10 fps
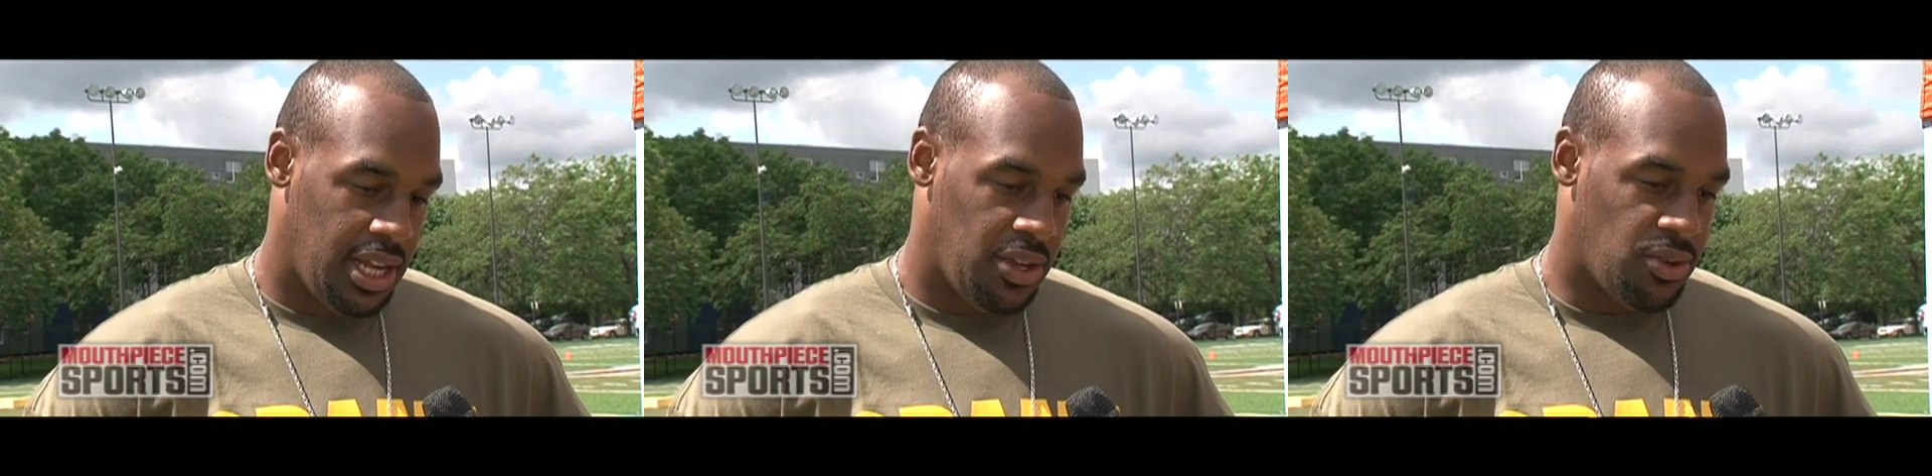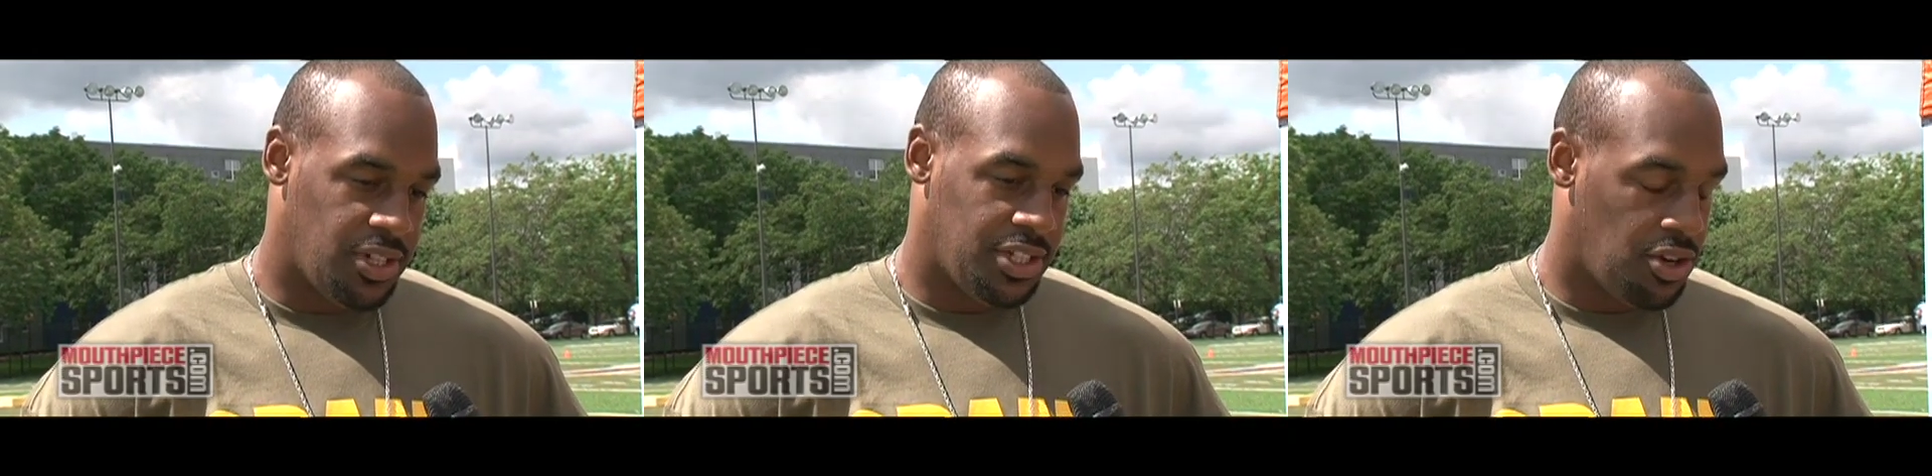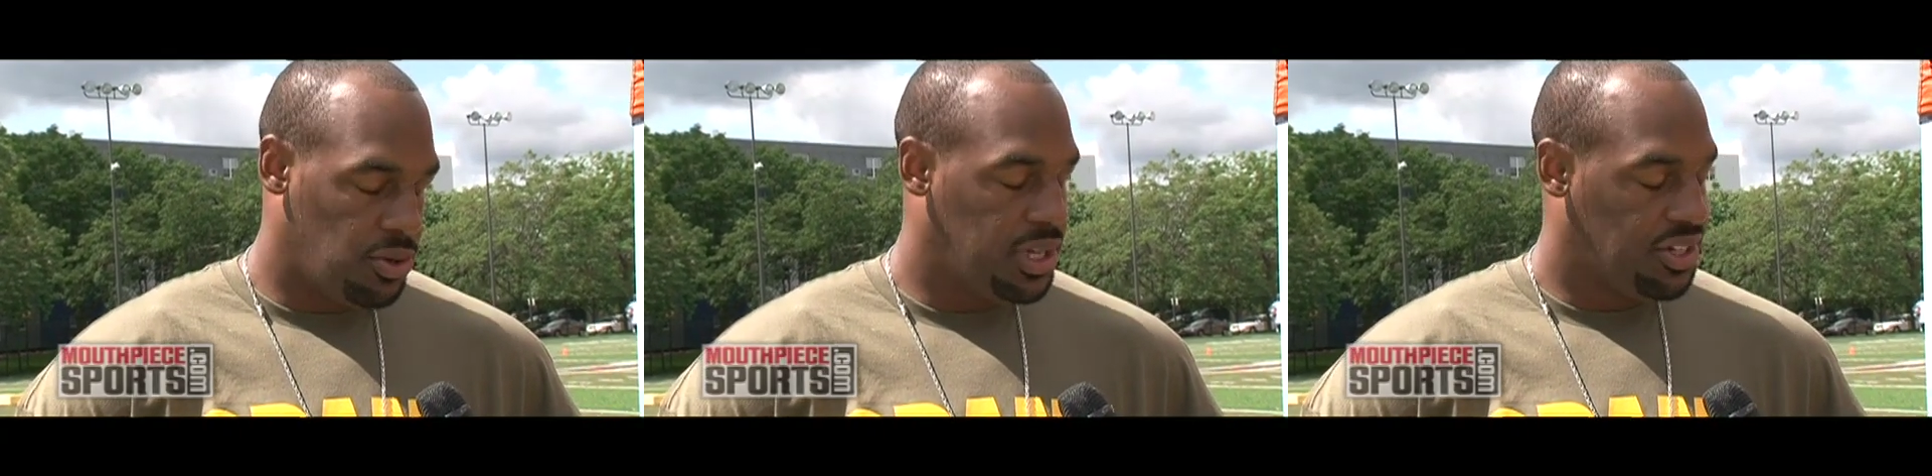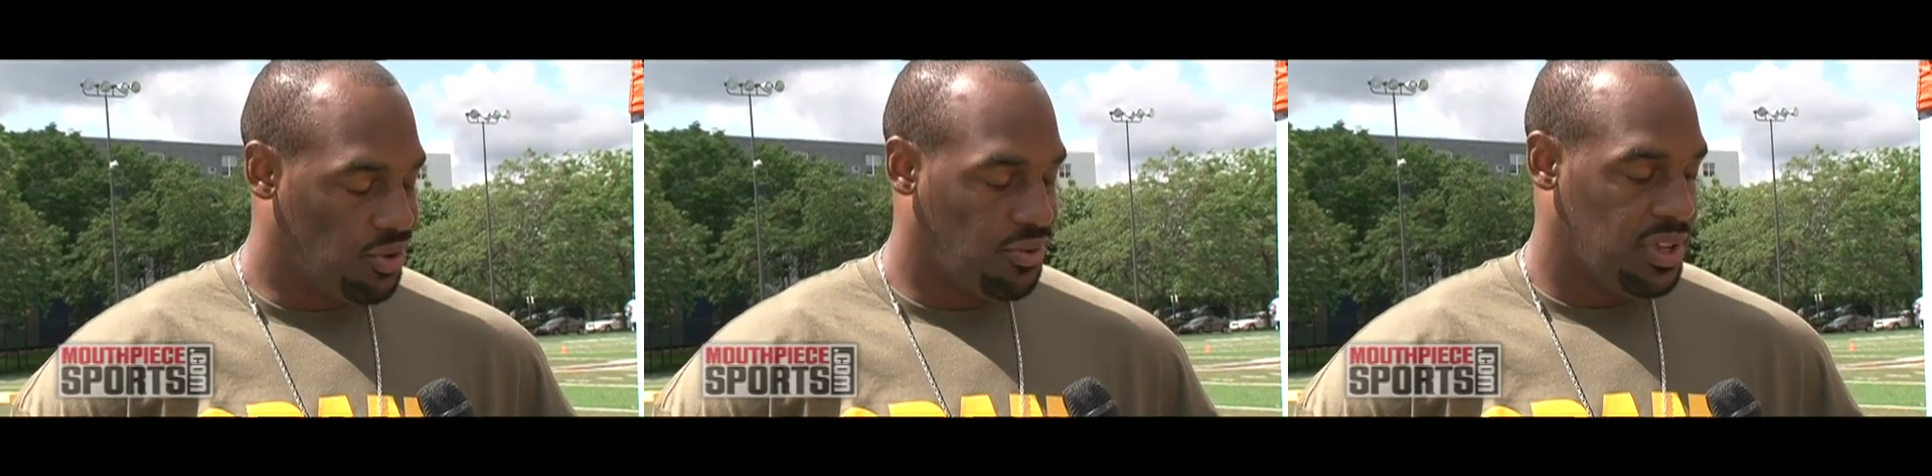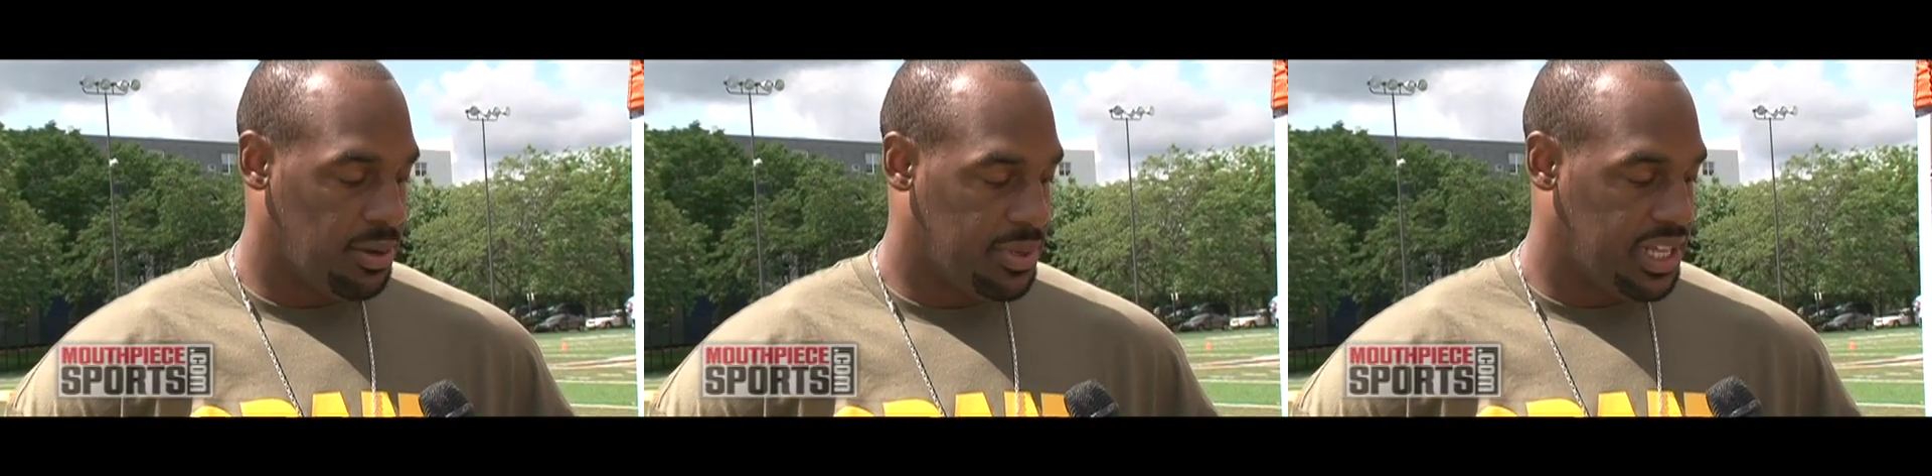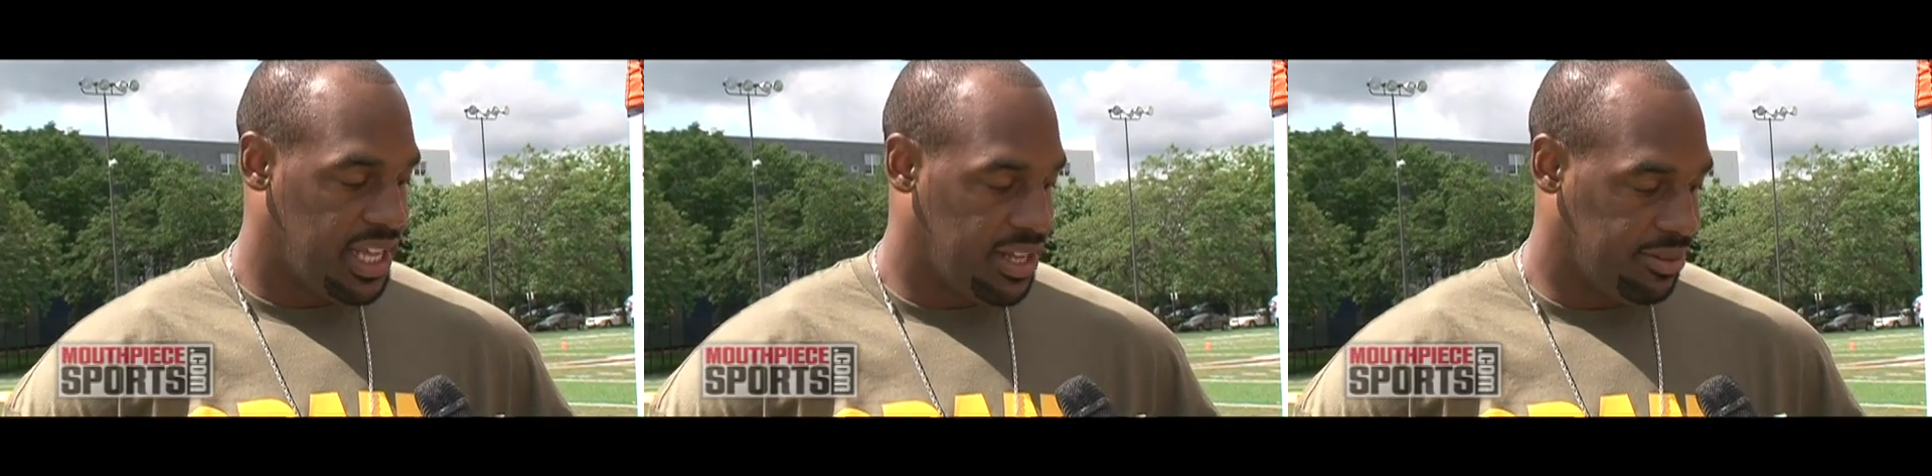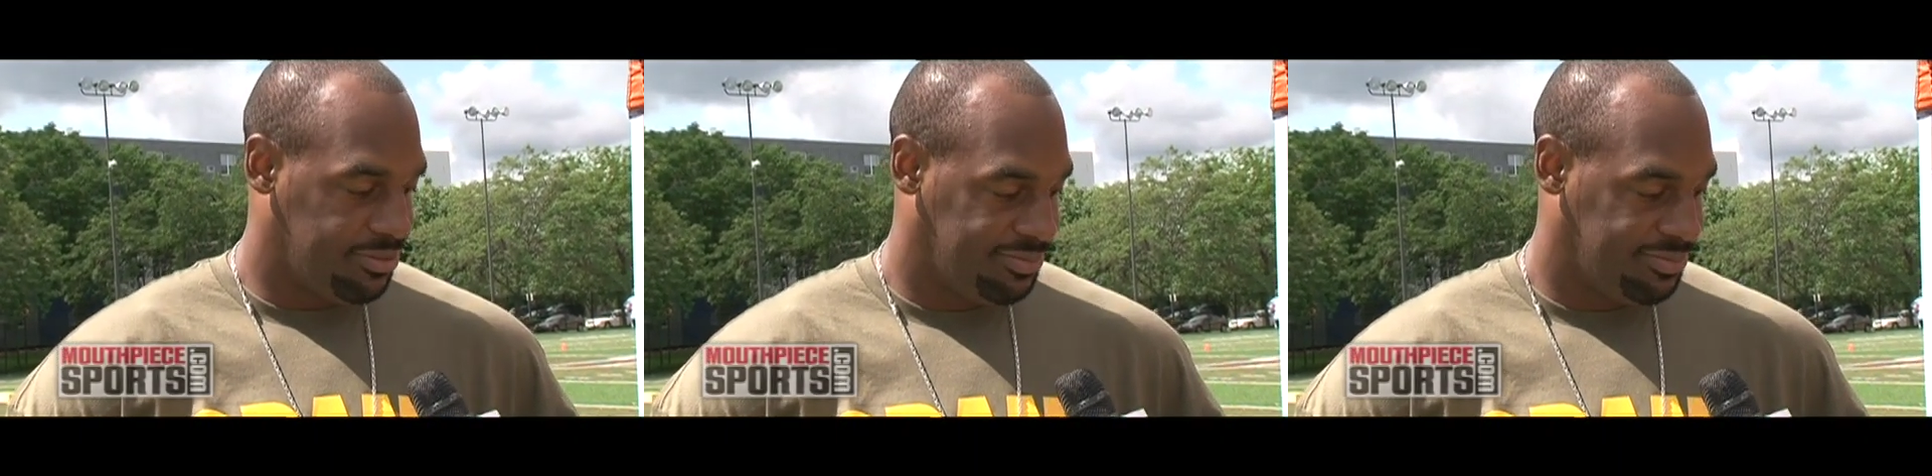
in order to hold that trophy up at the end.